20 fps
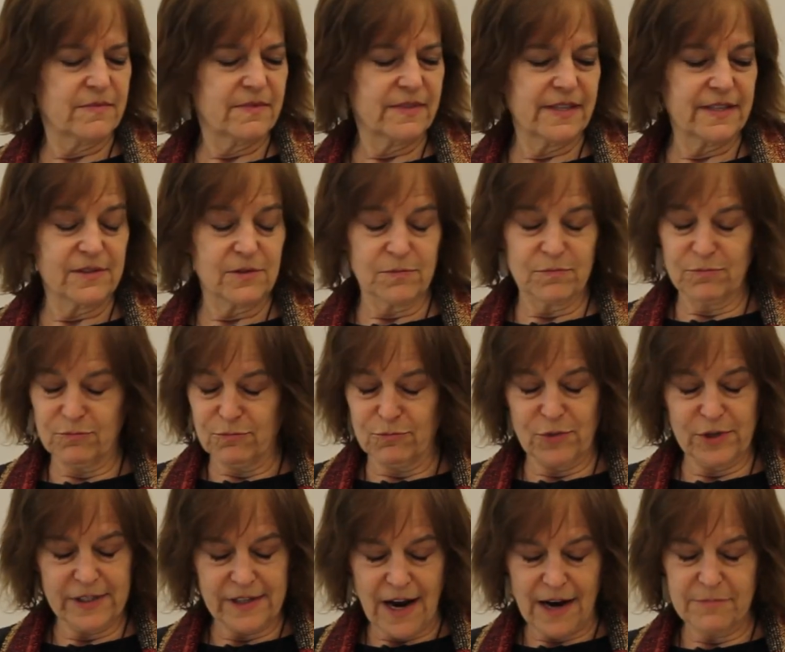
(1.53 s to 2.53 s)
This
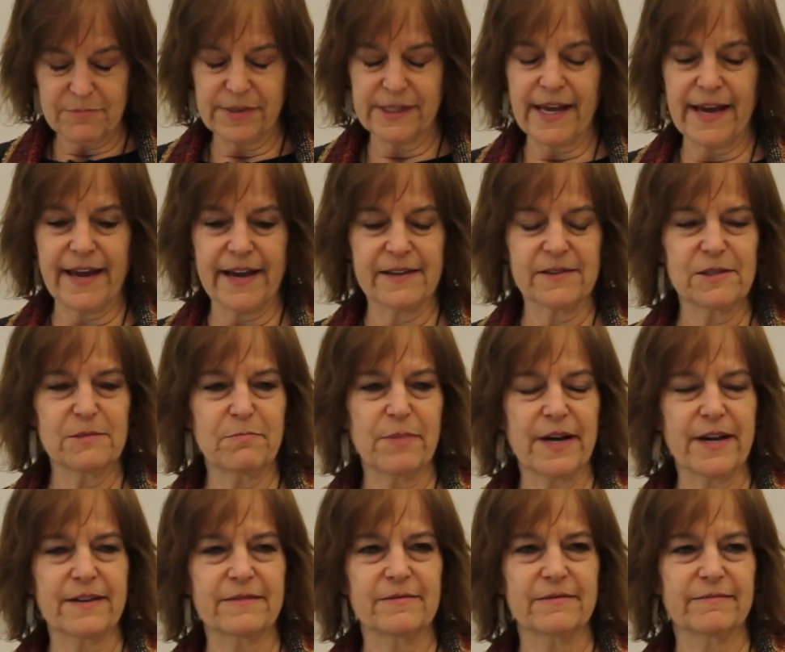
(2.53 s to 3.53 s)
was not planned,
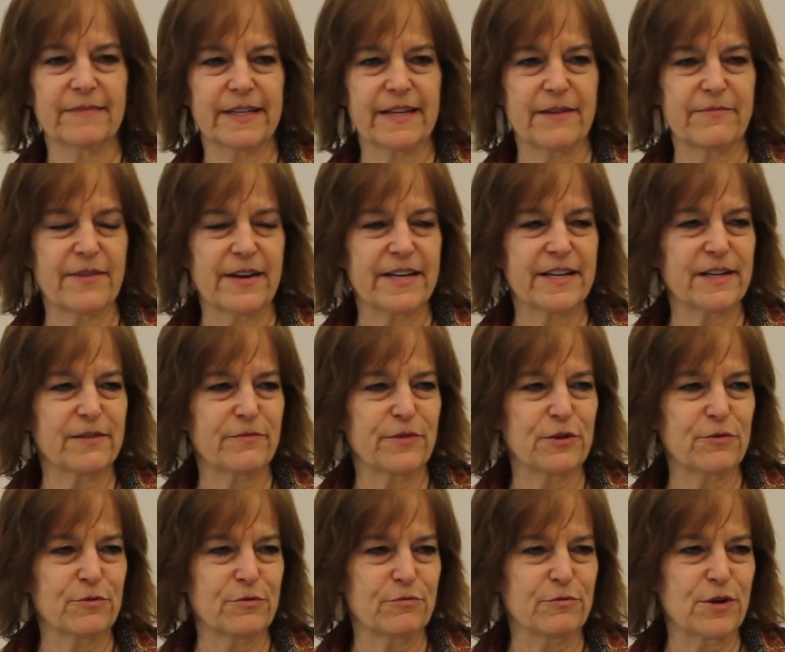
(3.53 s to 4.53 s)
but if any of
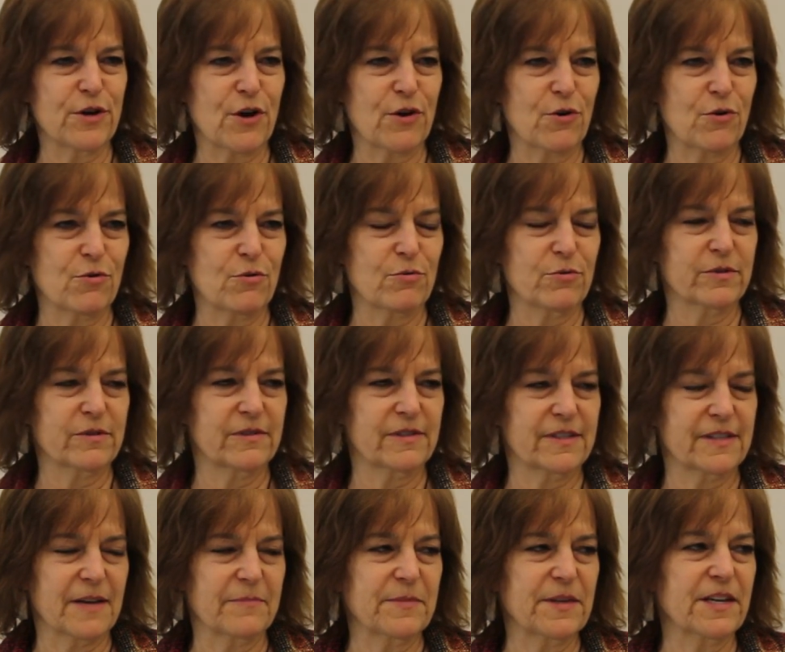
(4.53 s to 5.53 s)
you know
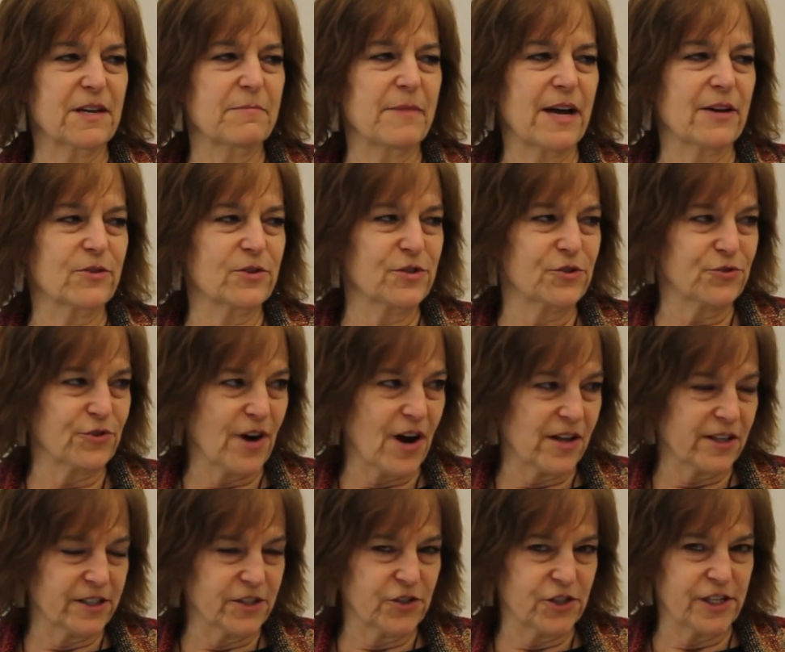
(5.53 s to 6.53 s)
something about
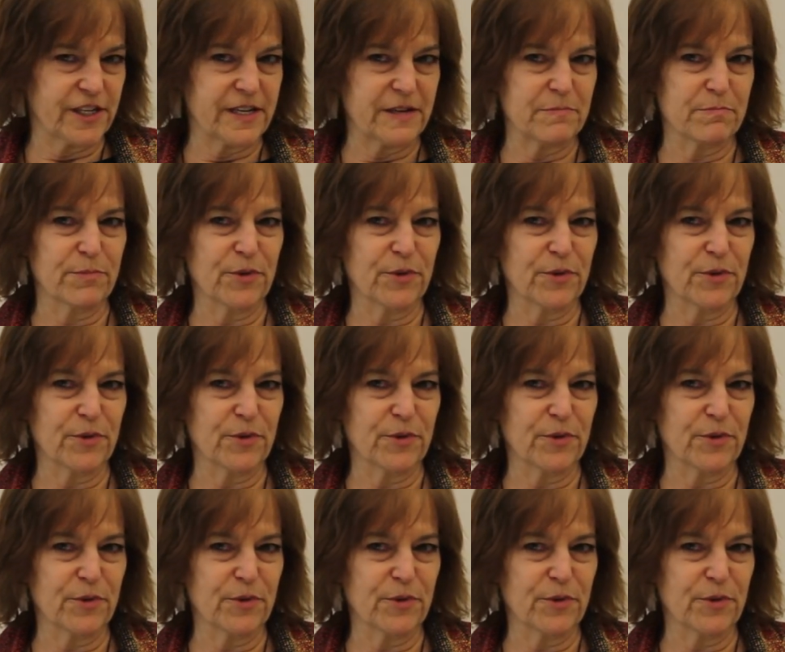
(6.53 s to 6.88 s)
astrology,